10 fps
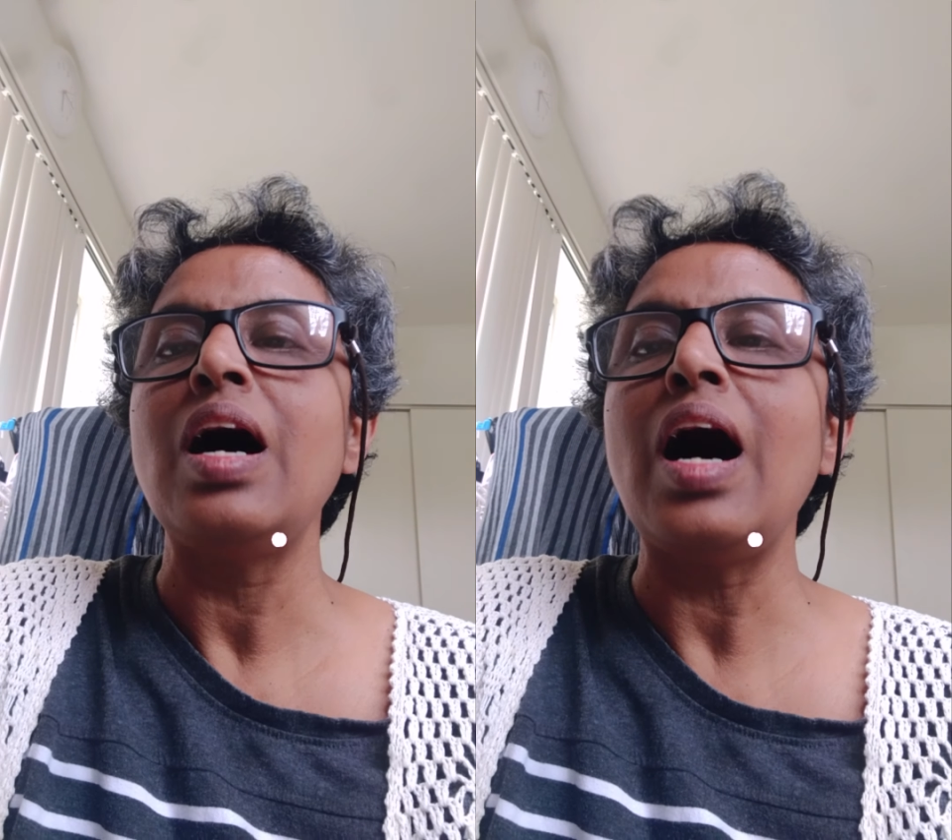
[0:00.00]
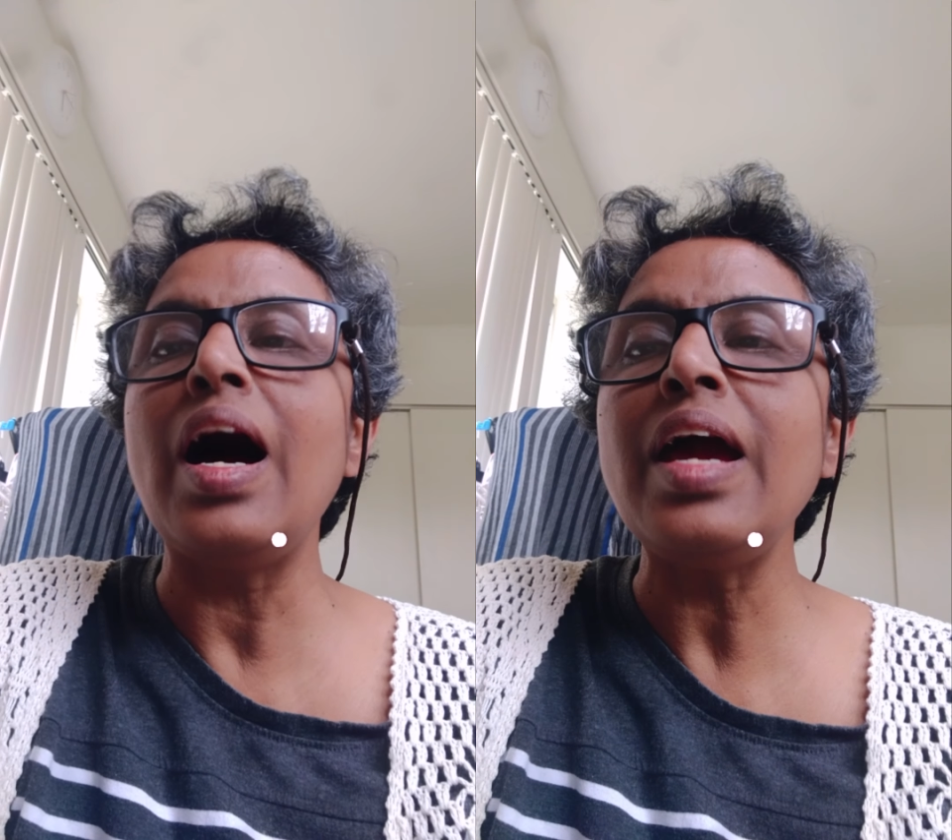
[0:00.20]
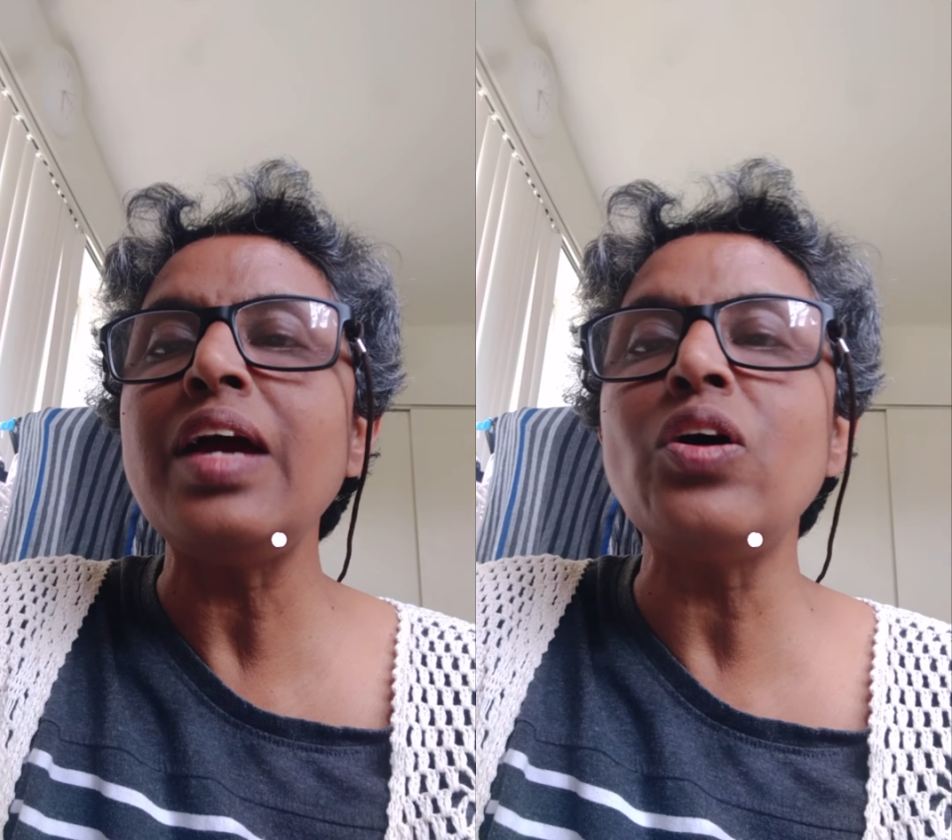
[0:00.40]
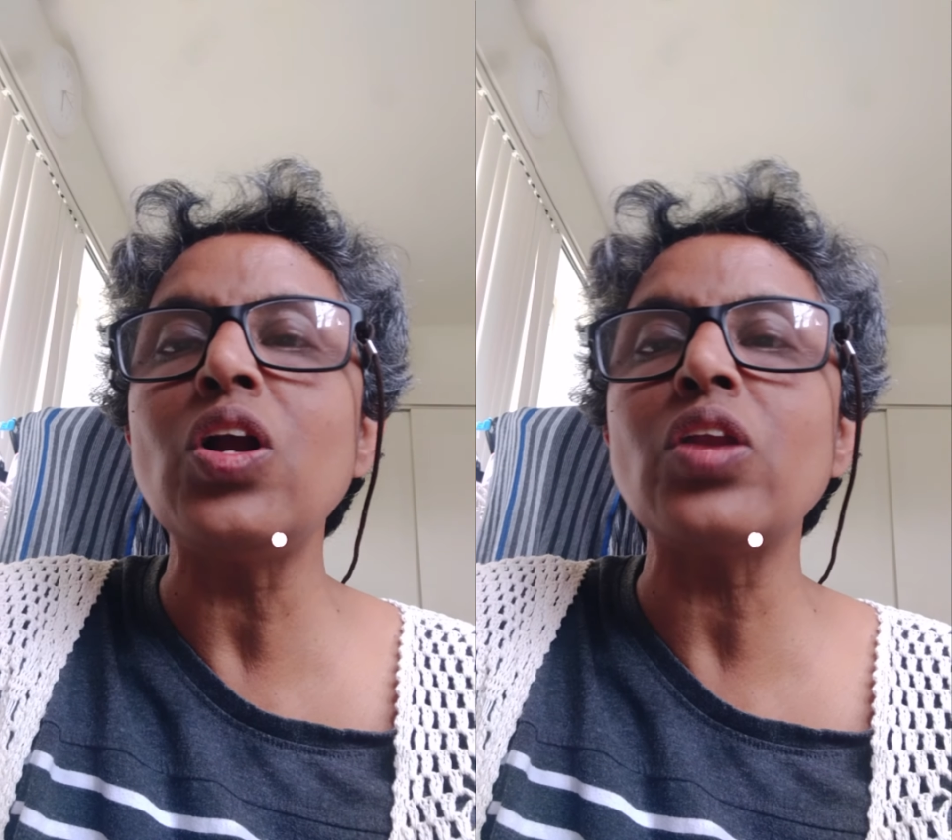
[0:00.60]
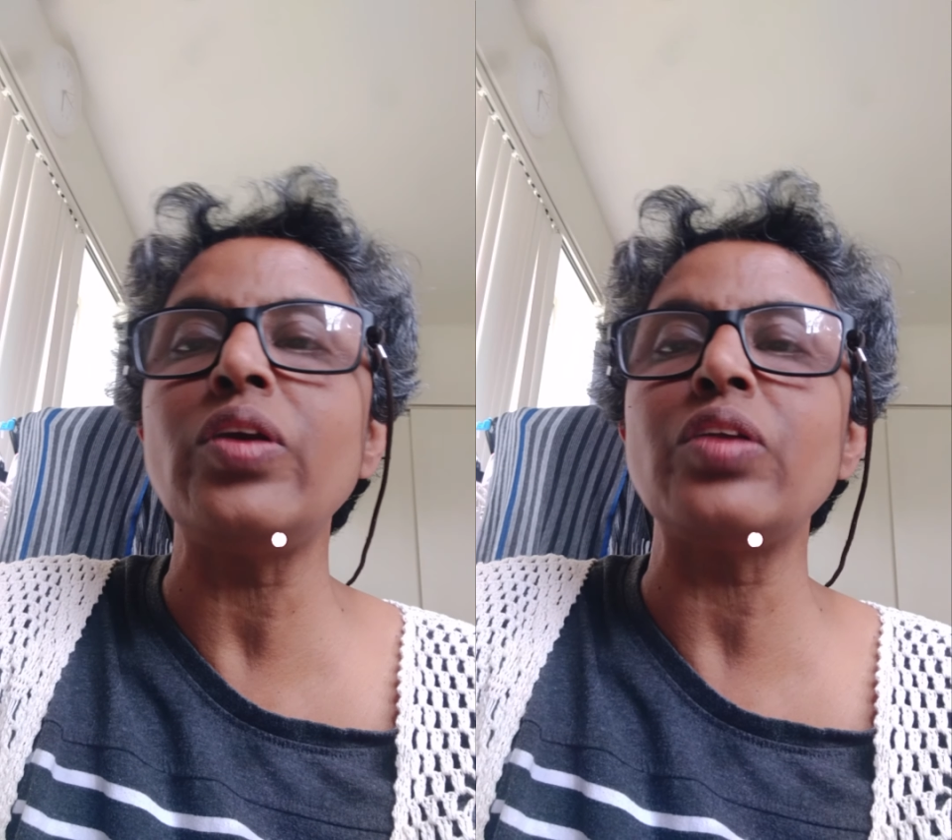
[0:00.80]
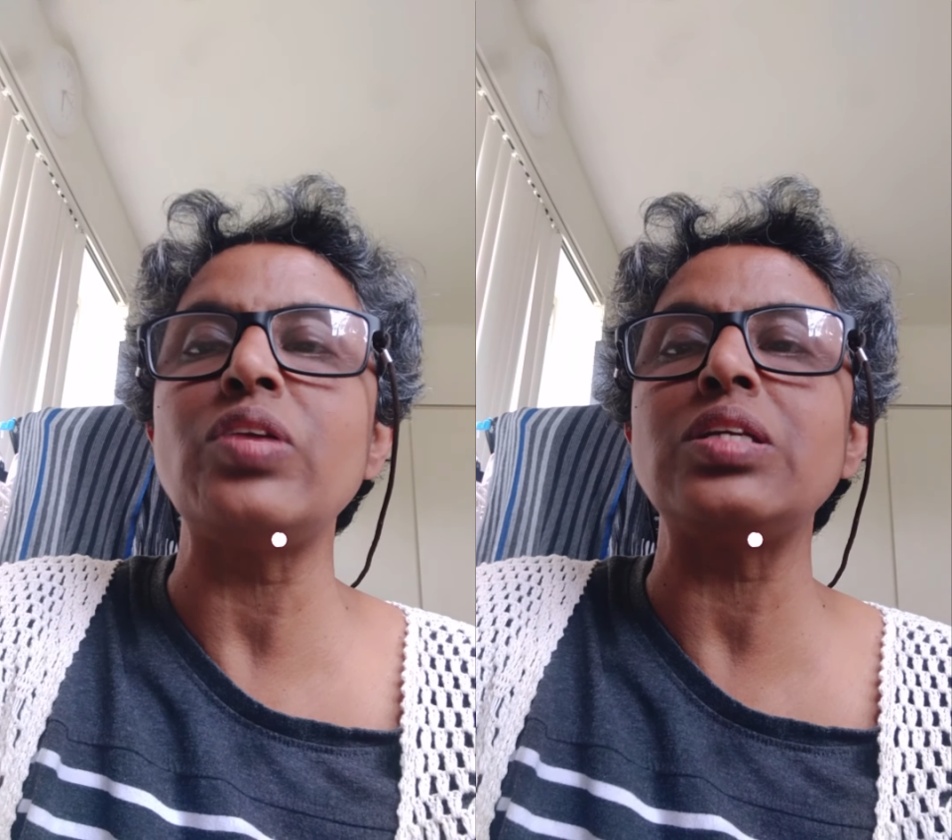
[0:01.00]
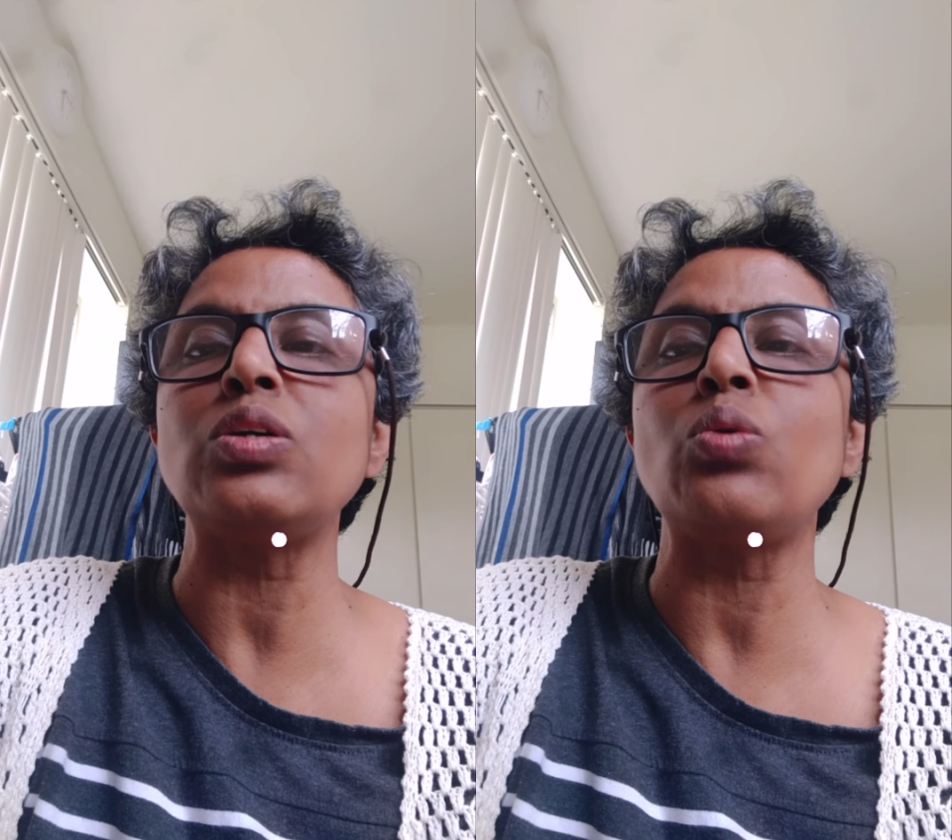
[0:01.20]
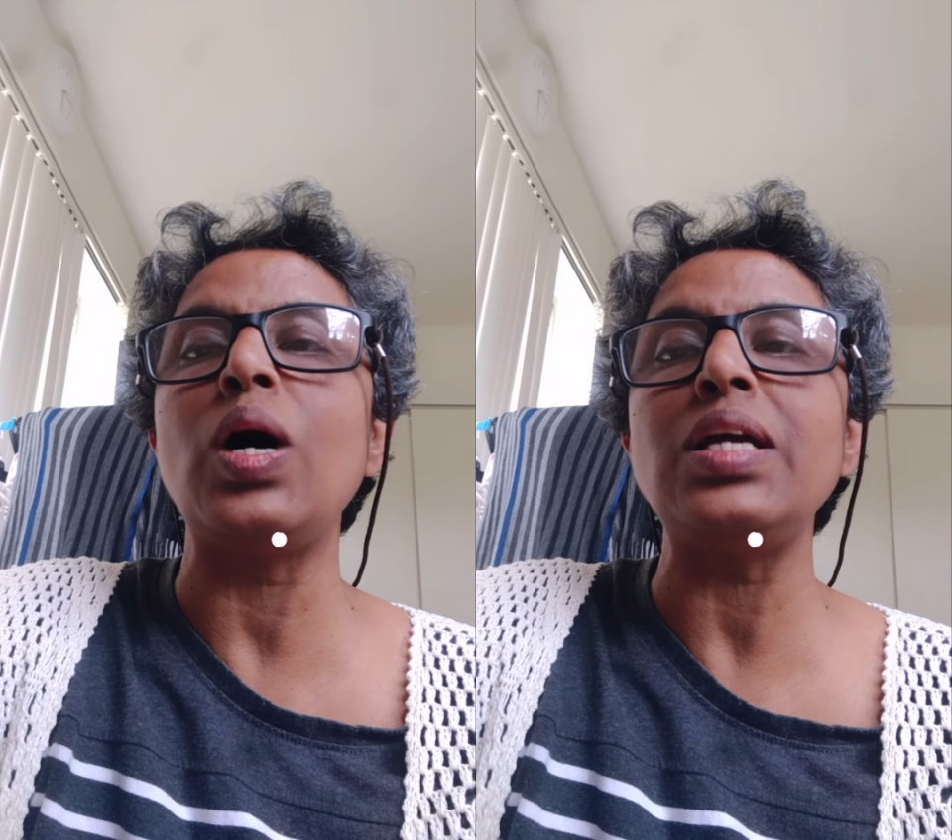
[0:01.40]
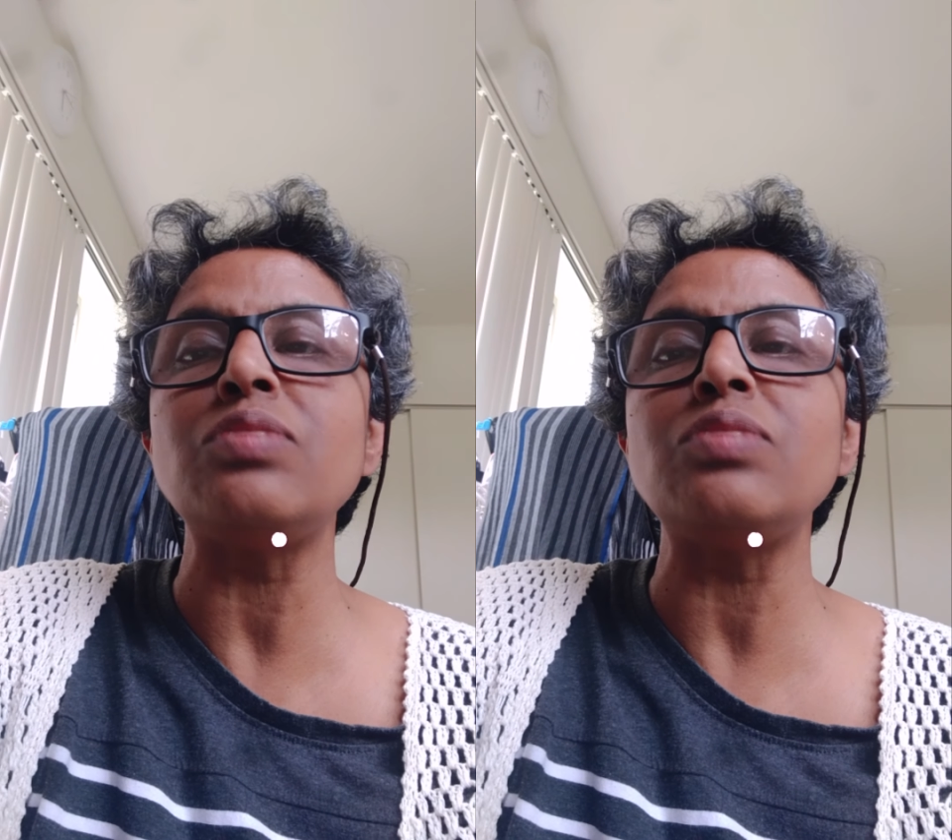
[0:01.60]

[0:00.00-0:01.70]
I had already written quite